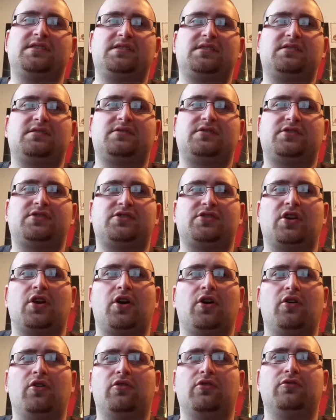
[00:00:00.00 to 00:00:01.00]

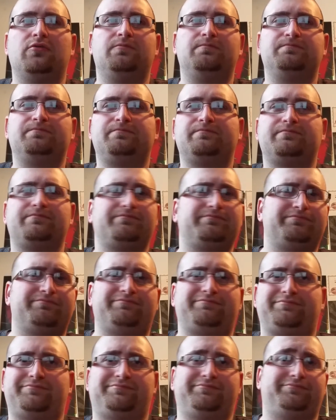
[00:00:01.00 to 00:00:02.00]
so
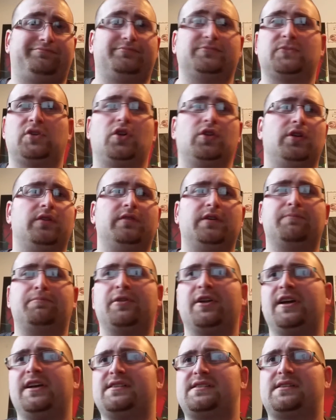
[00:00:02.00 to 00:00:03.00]
all over the
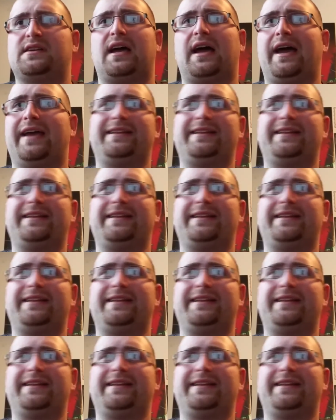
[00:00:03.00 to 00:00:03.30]
place.